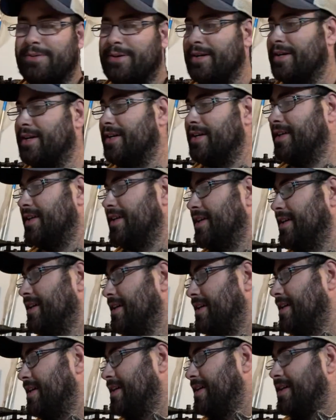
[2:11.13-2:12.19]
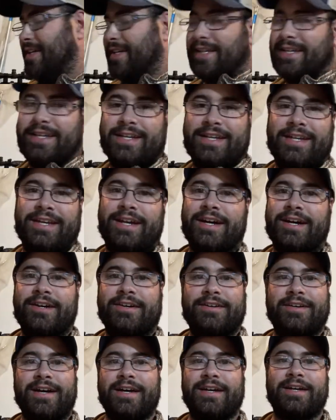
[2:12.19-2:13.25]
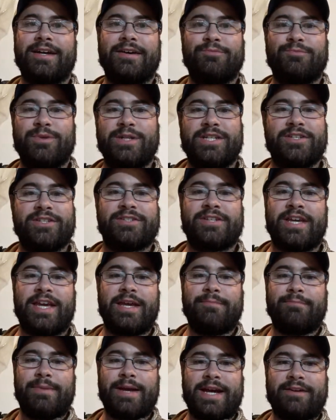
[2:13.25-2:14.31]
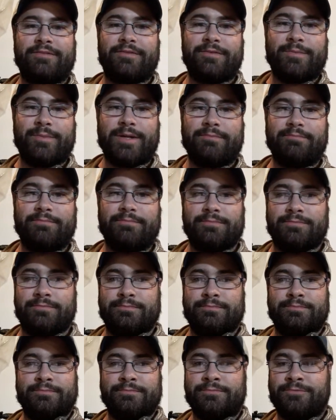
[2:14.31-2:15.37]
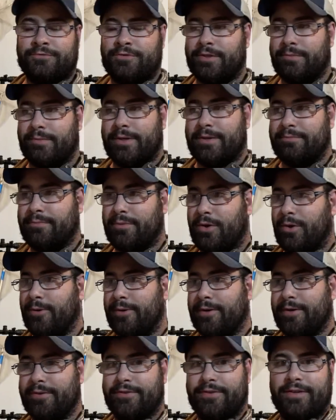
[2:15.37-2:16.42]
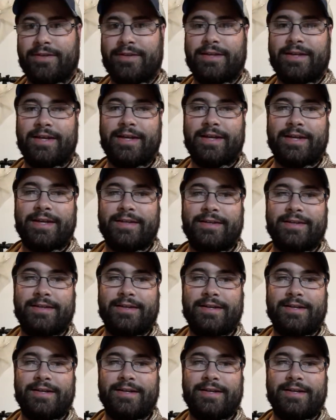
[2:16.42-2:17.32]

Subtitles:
but you know, we just came back from up from up north, and